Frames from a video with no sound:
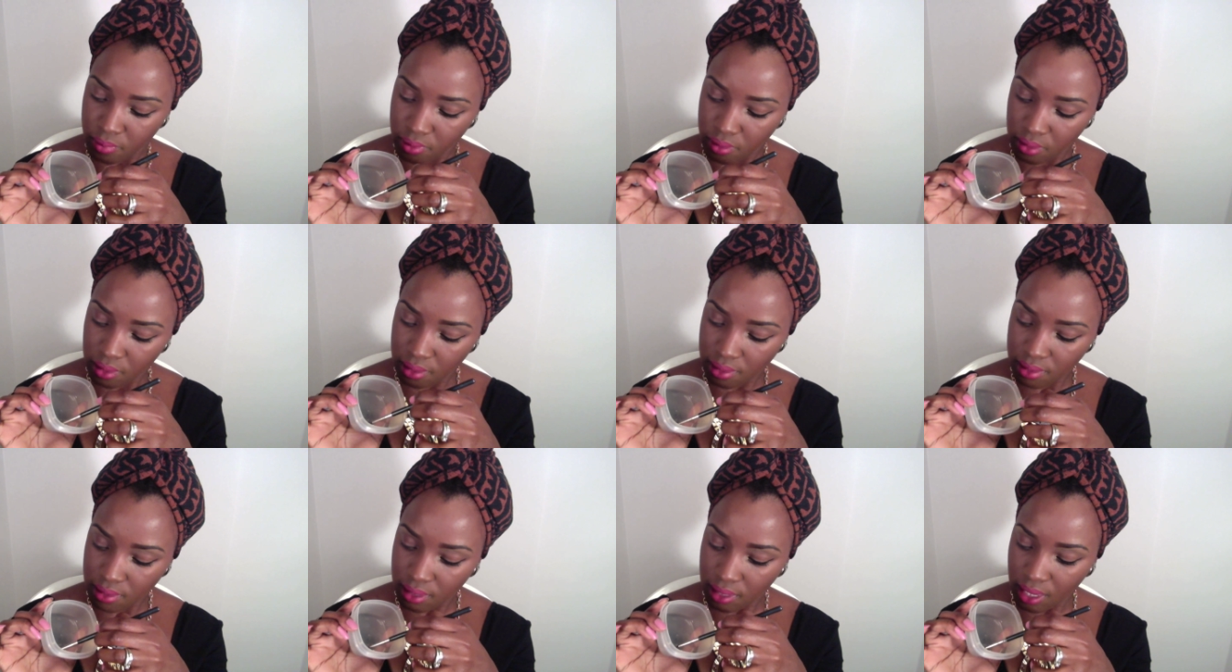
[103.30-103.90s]

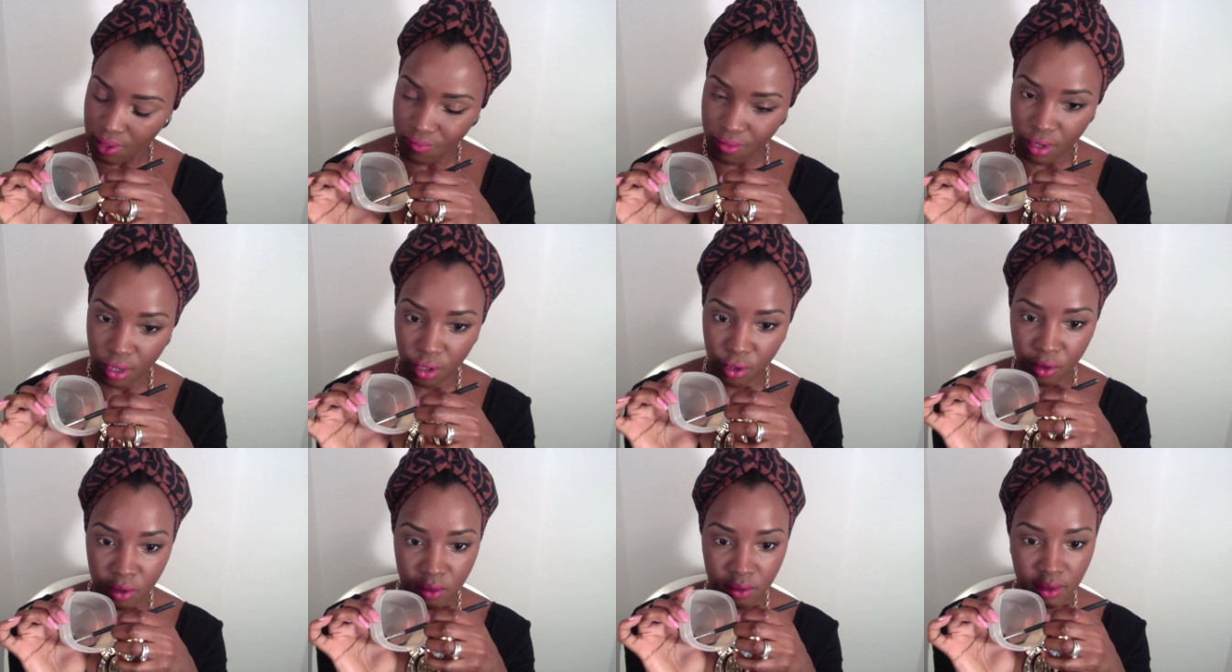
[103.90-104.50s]
just to give it a
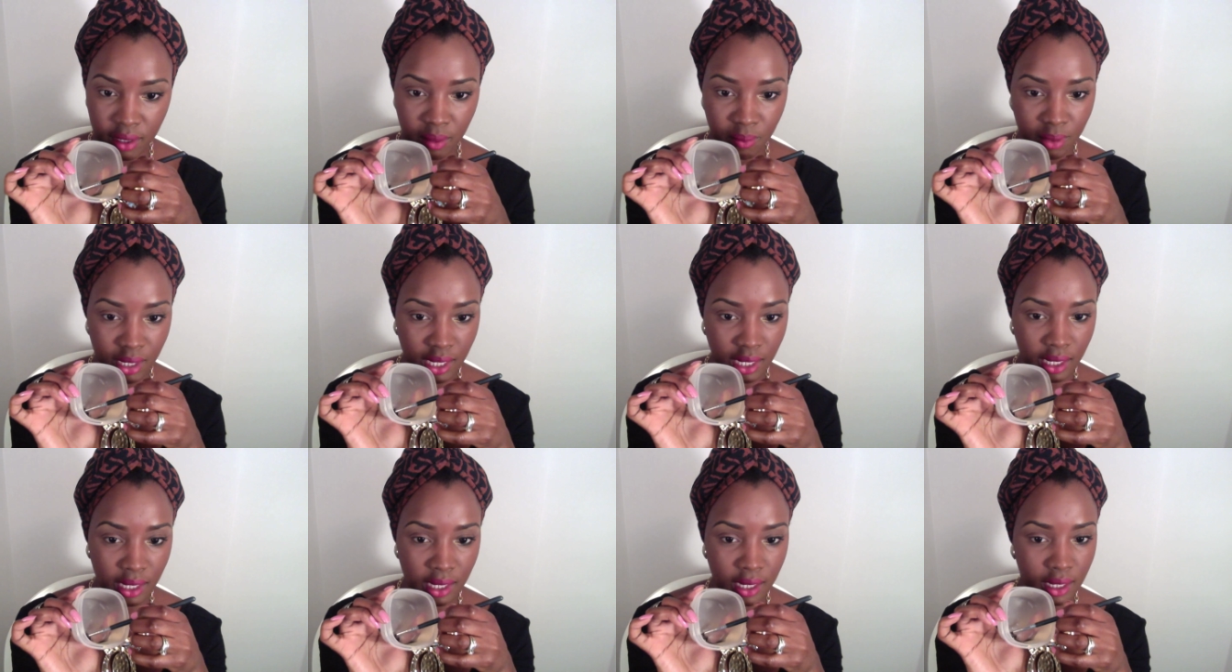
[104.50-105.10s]

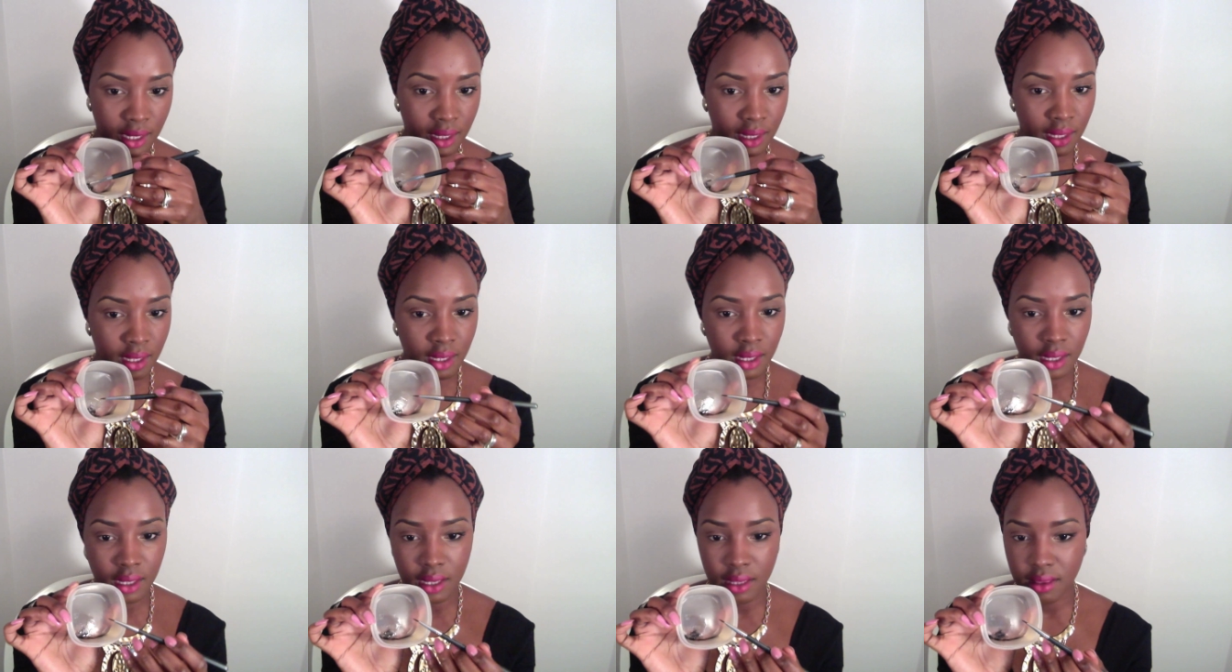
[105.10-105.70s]
creamy
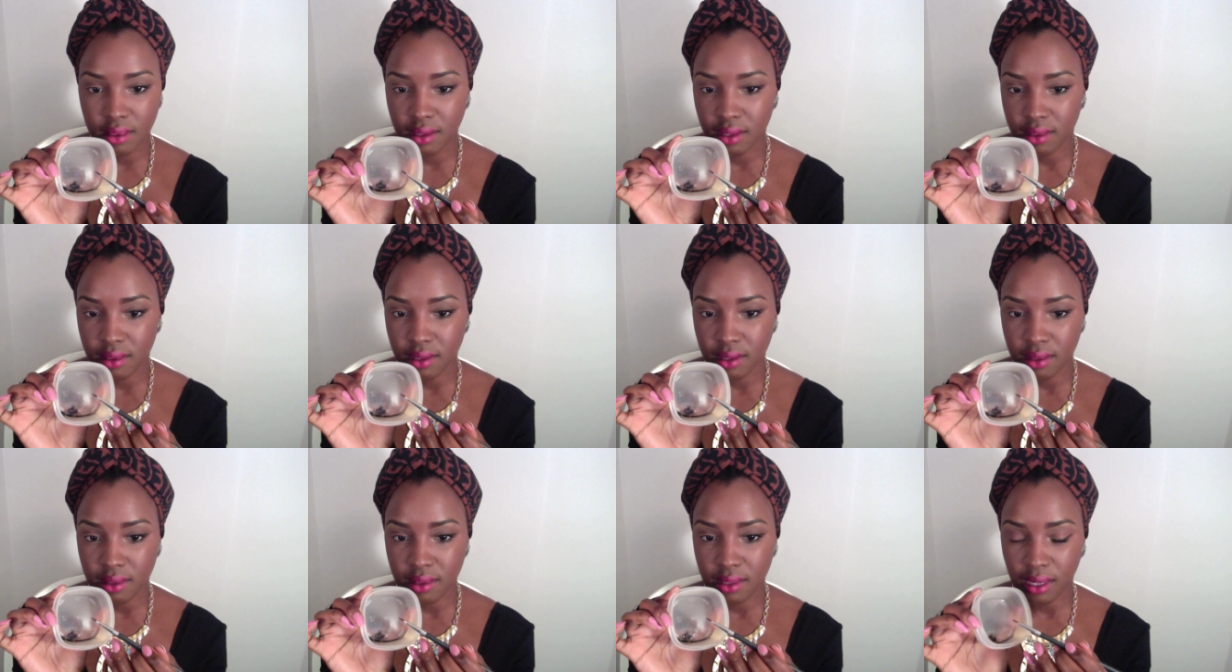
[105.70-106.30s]

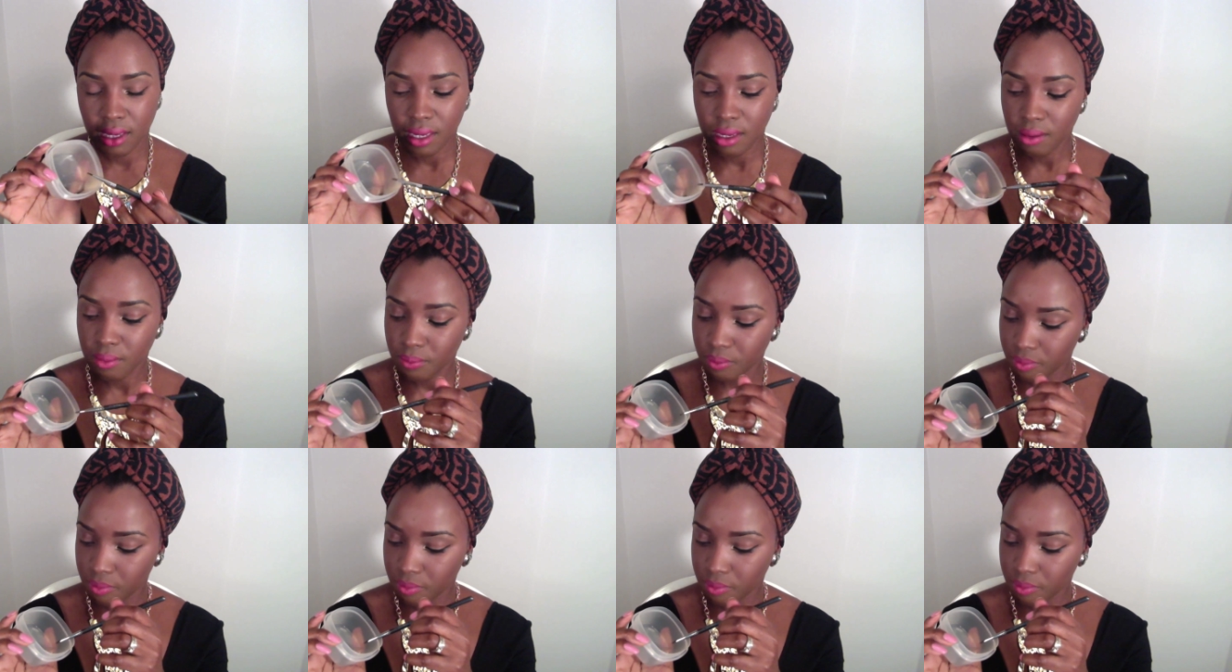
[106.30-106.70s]
consistency.